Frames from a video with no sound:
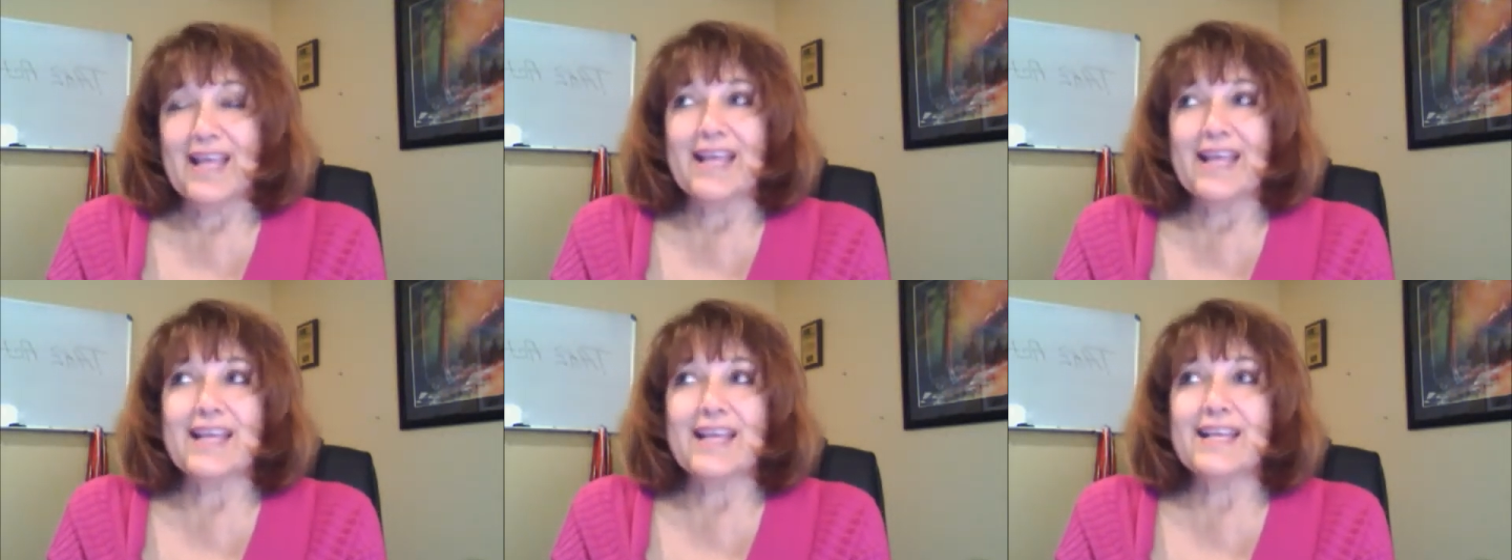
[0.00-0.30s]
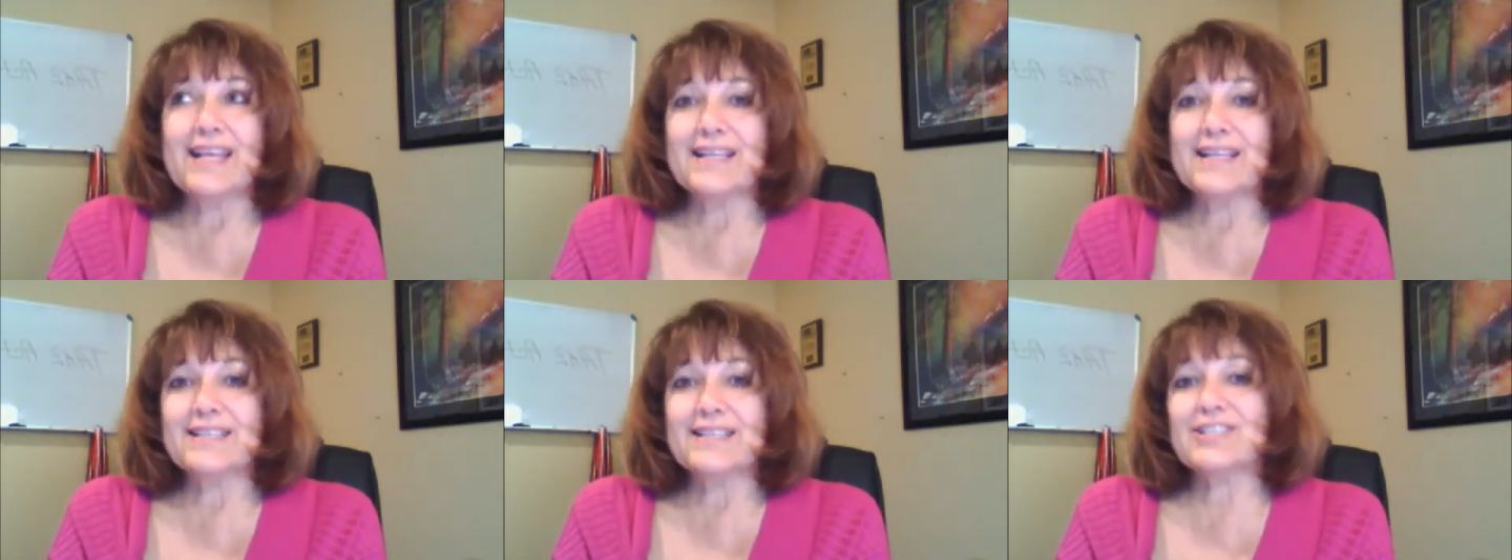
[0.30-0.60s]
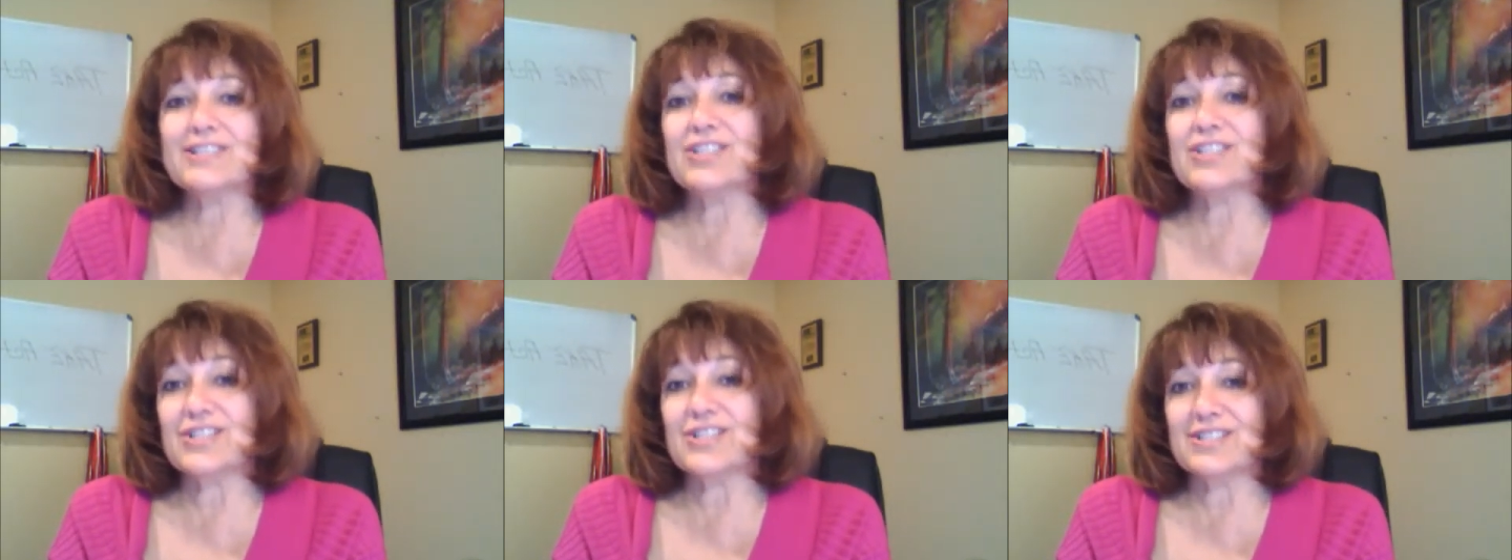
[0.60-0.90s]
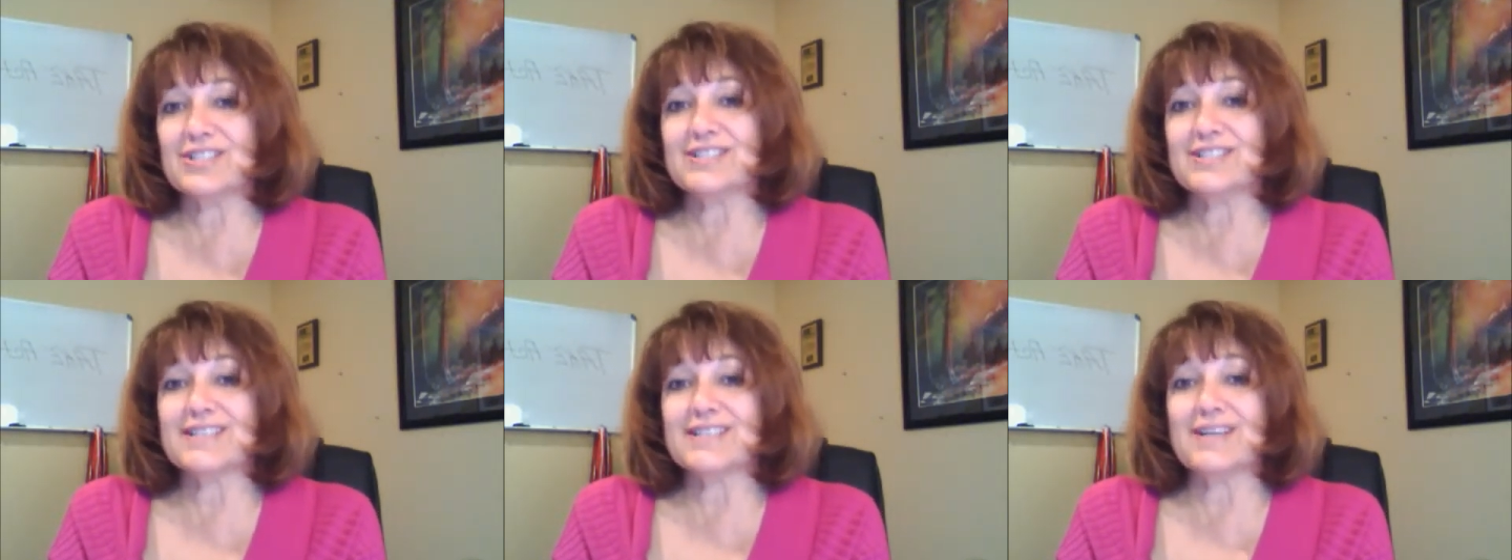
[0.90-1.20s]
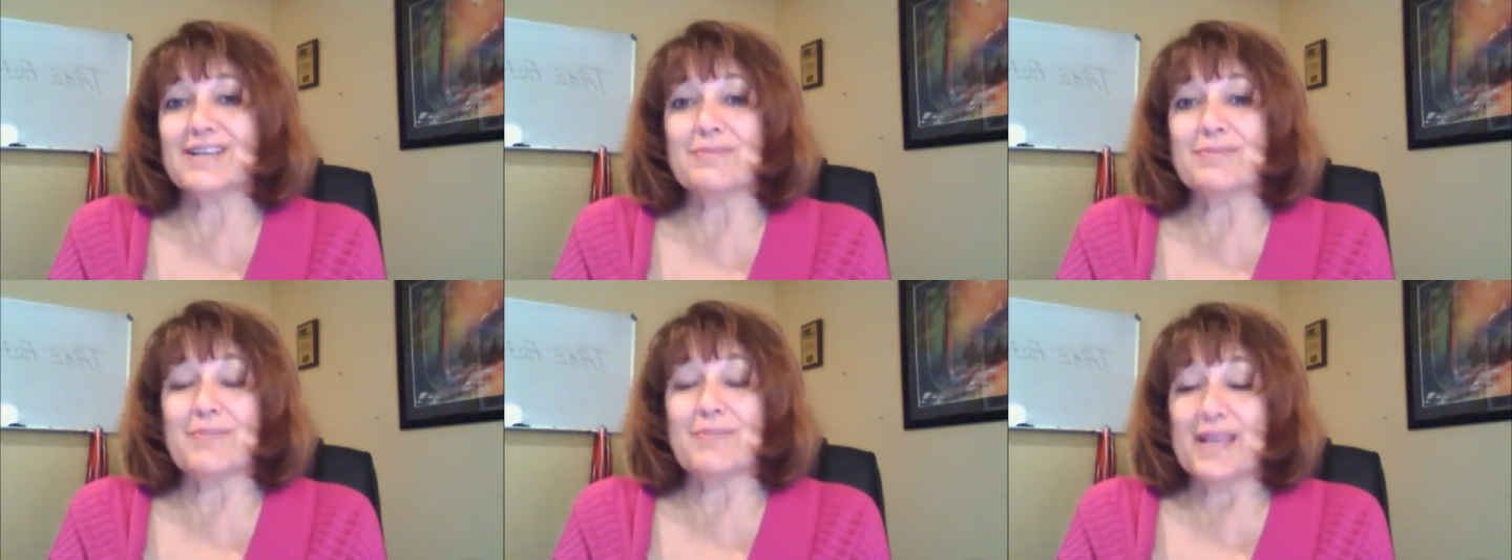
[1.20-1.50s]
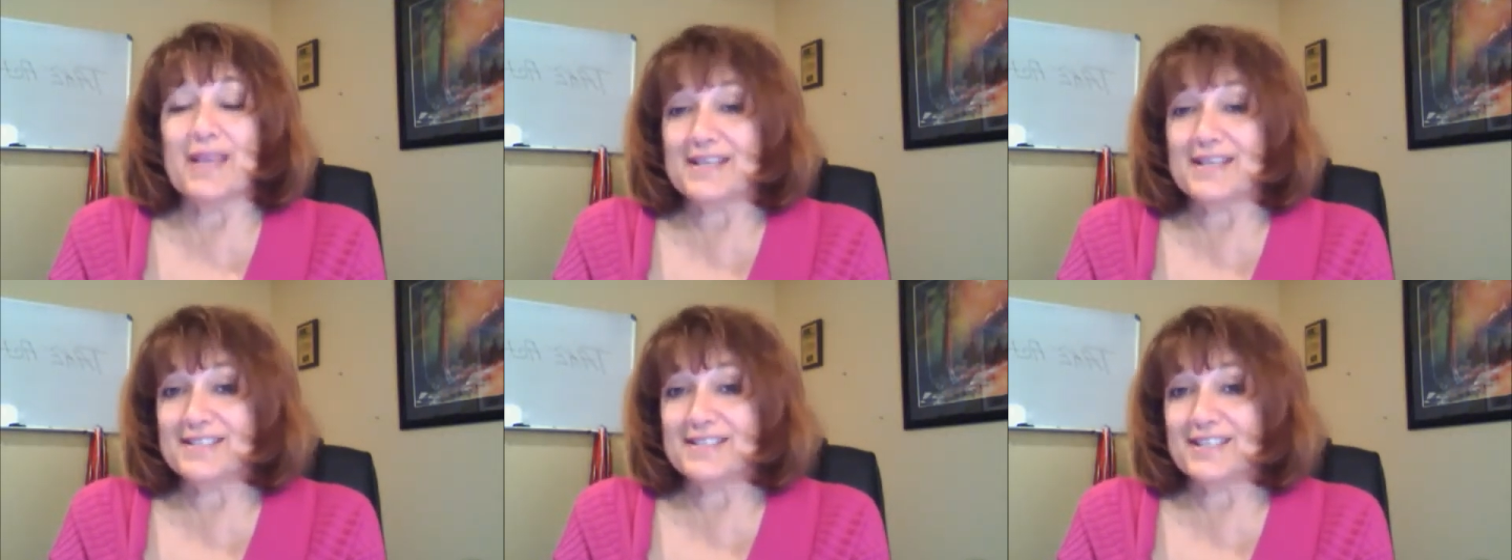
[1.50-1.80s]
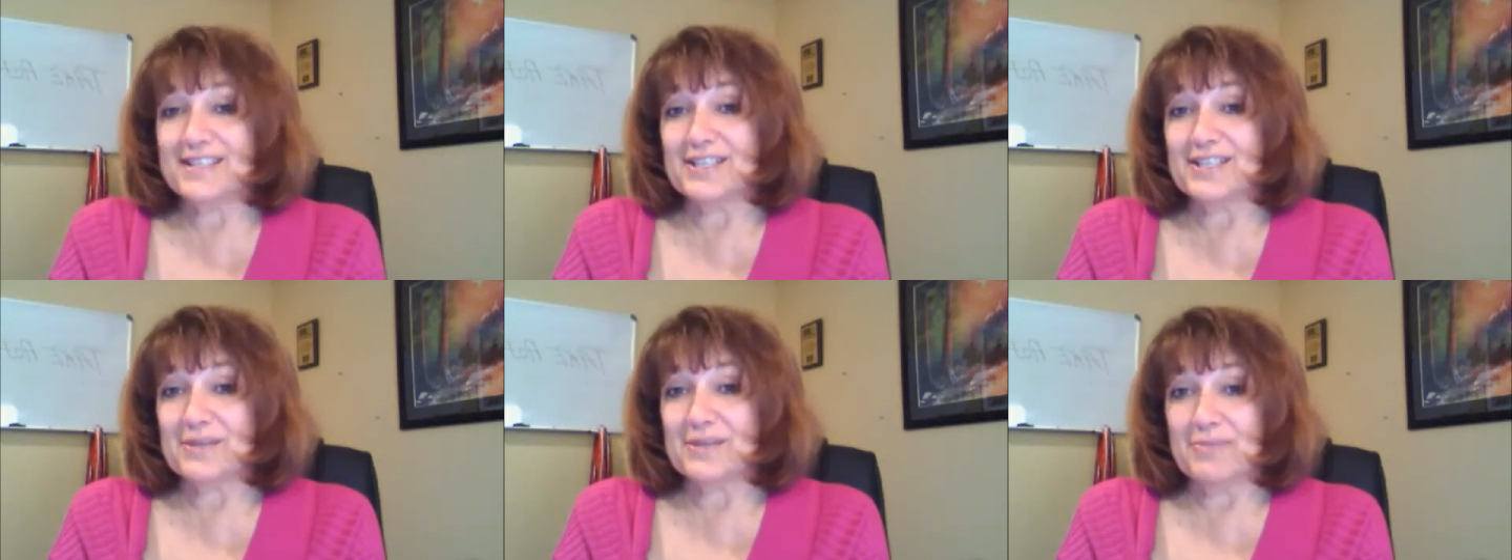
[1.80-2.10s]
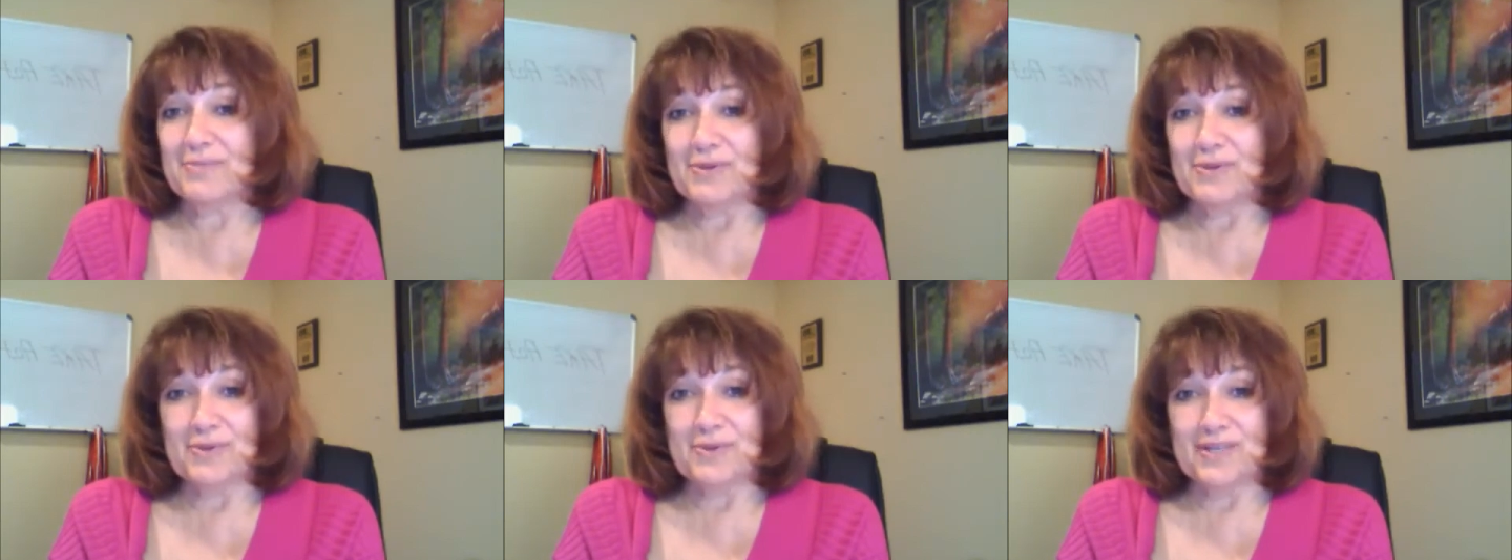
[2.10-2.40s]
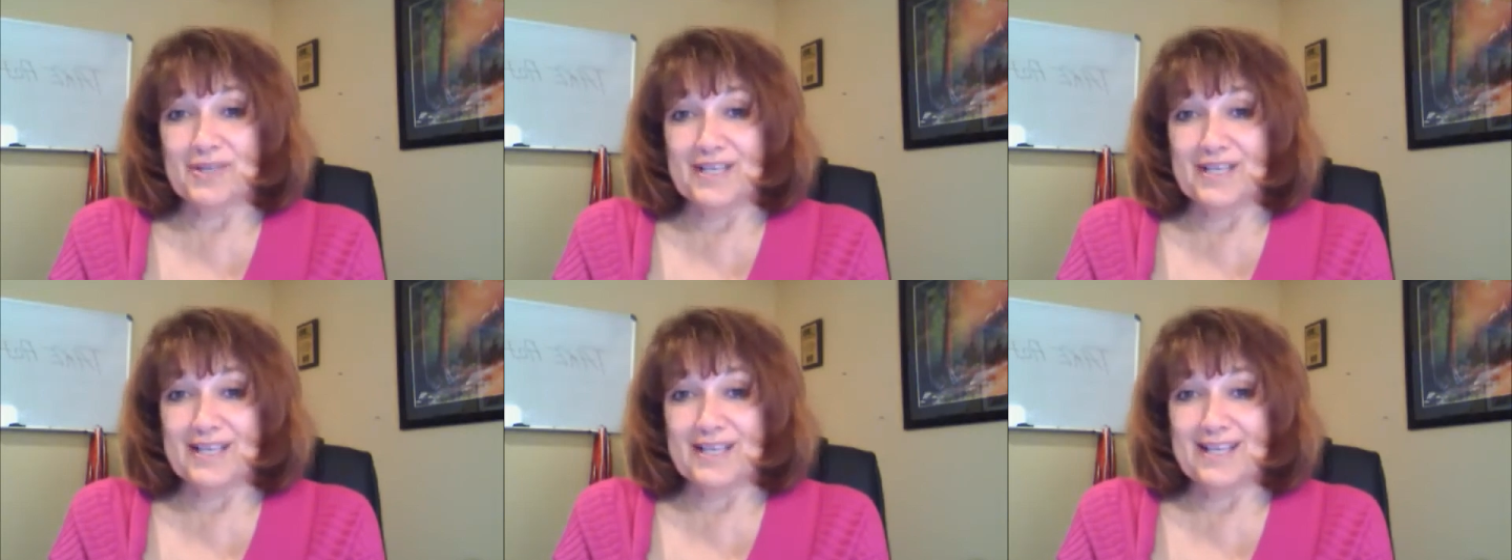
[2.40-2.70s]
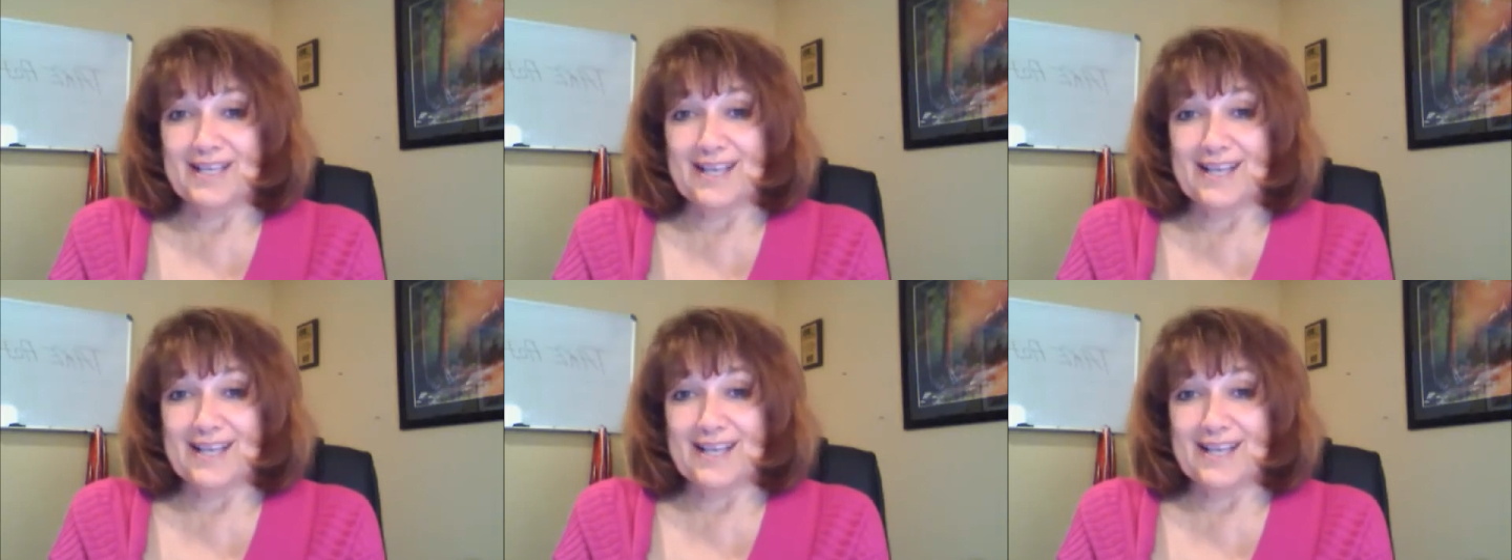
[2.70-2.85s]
It is just an amazing community.